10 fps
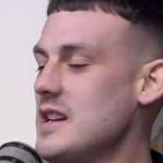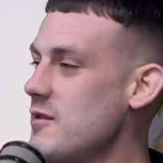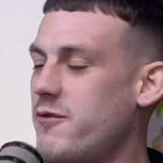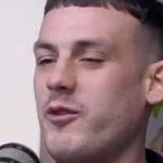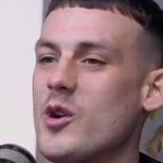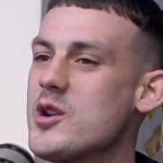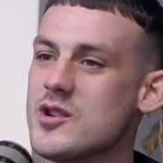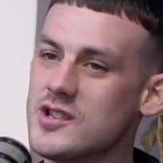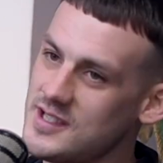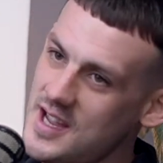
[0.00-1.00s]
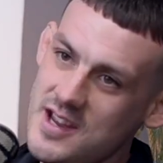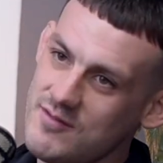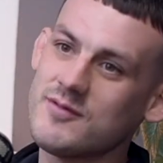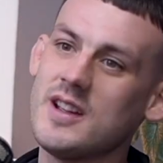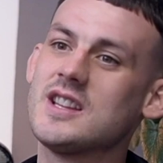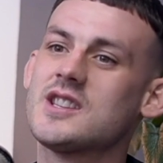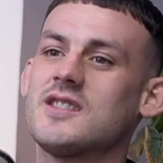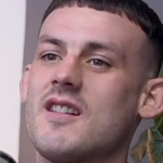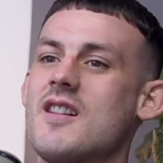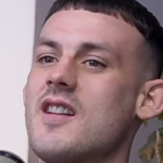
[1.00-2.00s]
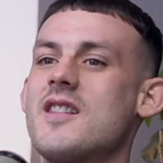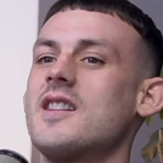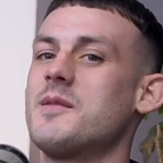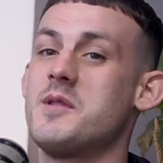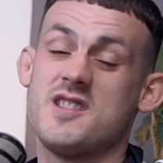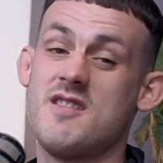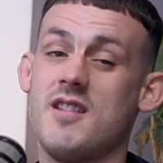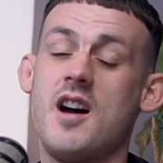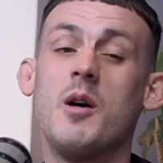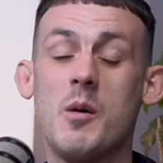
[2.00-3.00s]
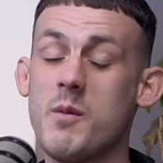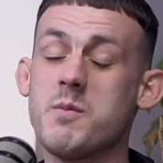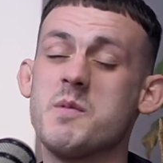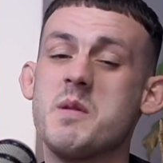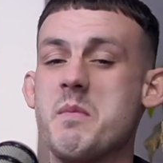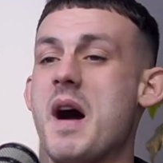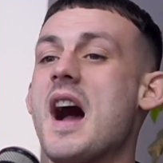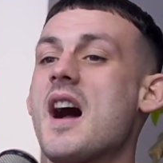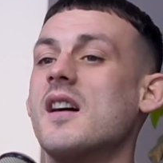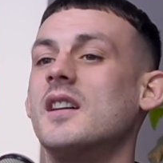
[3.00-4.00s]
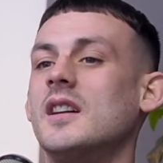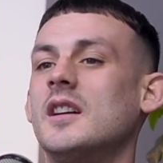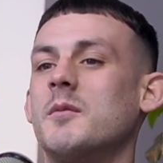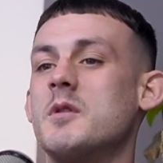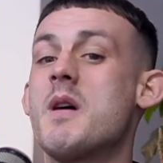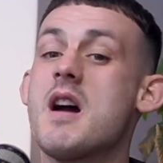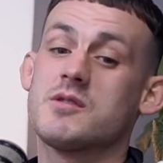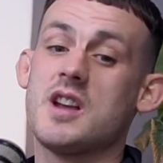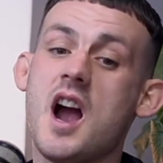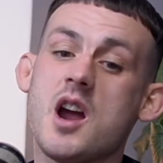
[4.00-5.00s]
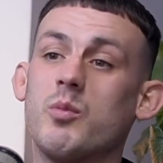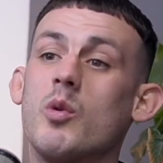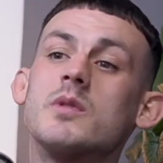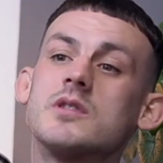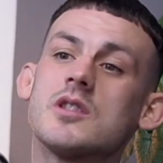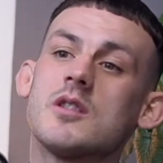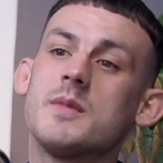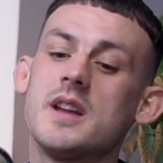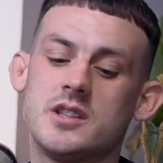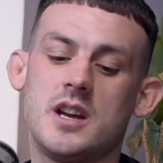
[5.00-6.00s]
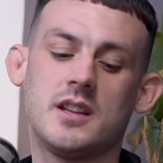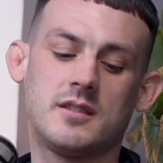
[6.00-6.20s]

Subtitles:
Fighters and they install or anything. I don't know. Probably me ma. My ma was a hard woman, do you know what I mean? She had to